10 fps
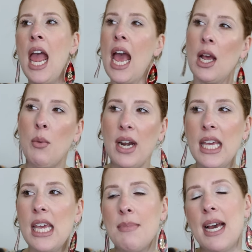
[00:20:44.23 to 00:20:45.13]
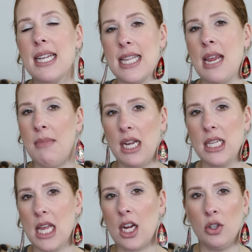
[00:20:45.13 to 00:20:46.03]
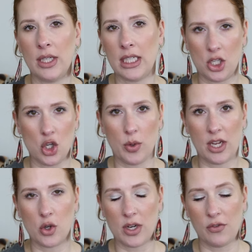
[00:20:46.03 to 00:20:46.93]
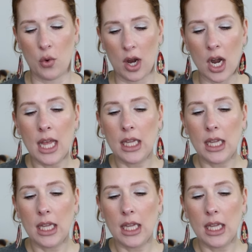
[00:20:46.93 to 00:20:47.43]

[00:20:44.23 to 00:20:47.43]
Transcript: And I wanna keep that same mindset going into 2024.